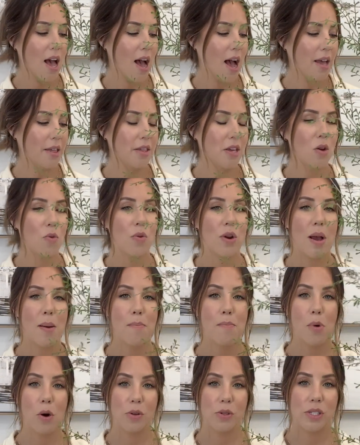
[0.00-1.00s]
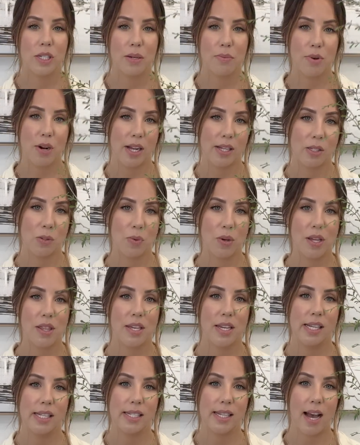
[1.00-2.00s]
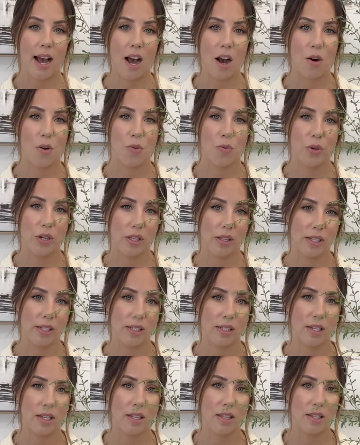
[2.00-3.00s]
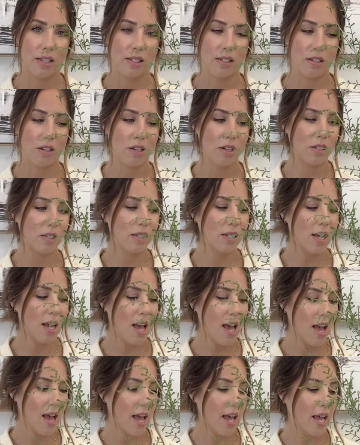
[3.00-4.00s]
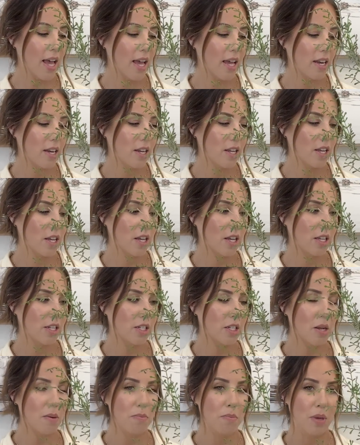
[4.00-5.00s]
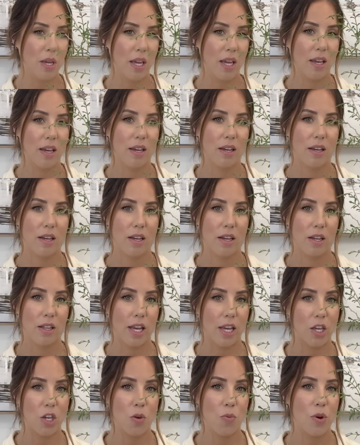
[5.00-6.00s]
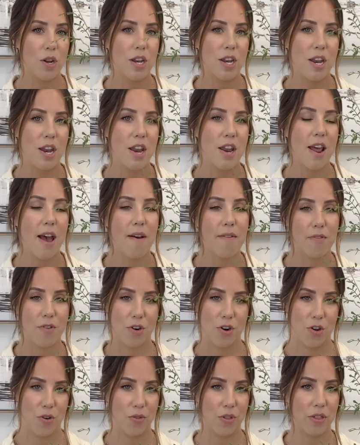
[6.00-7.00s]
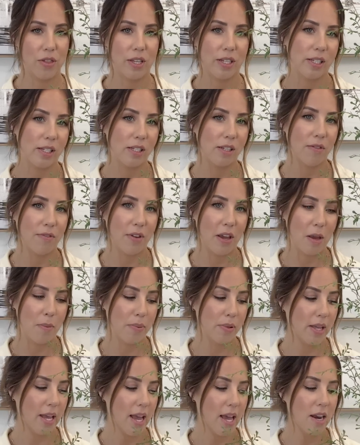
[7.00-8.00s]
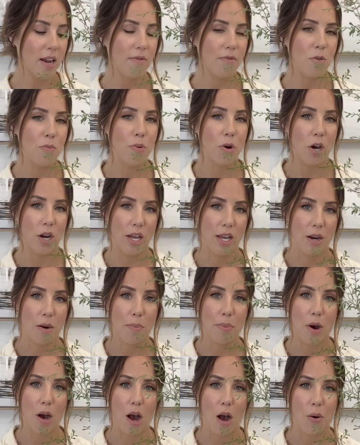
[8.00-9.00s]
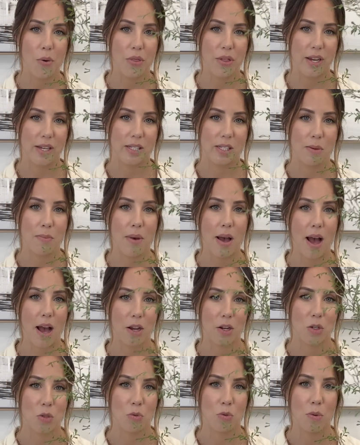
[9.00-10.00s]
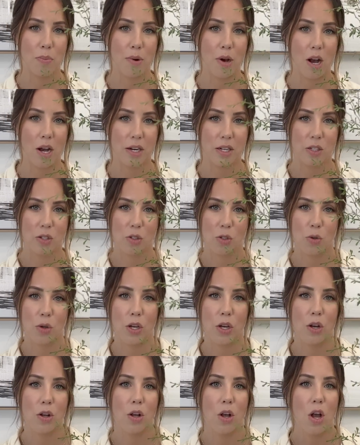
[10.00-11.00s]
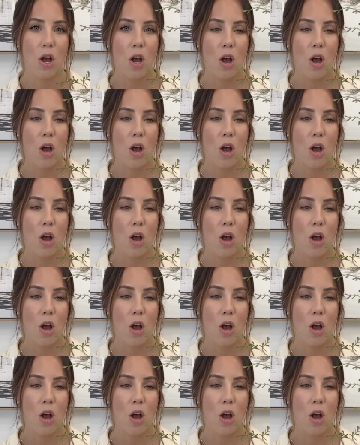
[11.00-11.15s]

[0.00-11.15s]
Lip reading: I think what I'm most impressed with is how realistic this looks. To me, like, you would never know that this is a fake plant if you put it in a pot with like some actual potting soil.